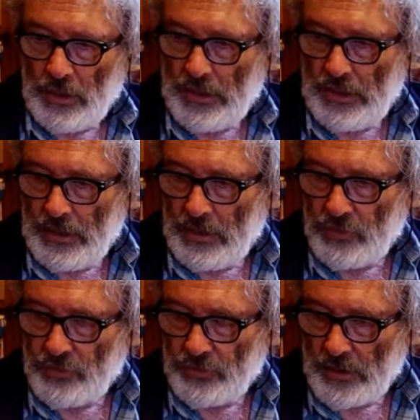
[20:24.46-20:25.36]

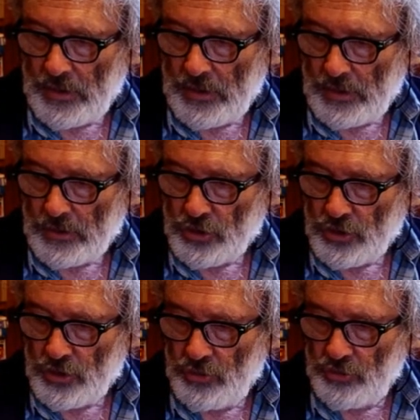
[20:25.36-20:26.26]
is
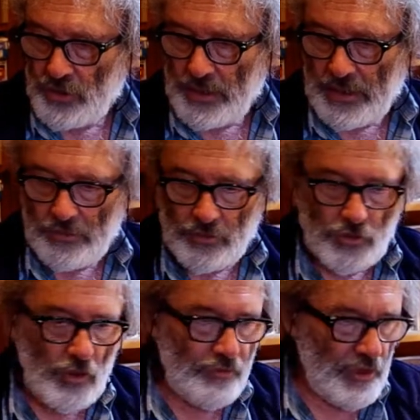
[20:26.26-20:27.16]
choose a layout that's
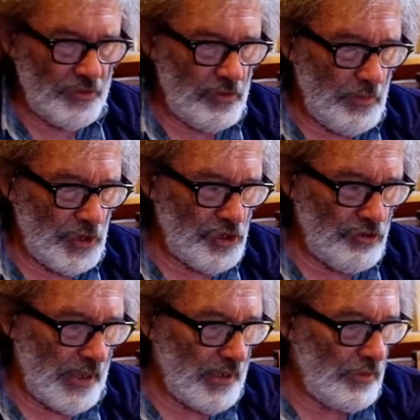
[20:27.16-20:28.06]
got far too much
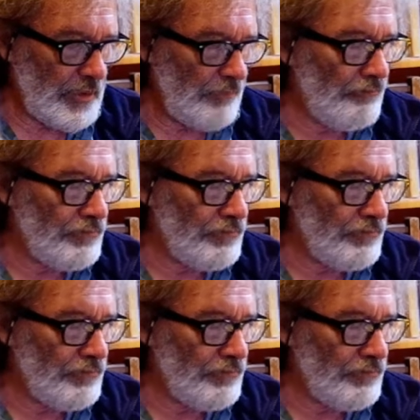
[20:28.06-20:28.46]
track on it,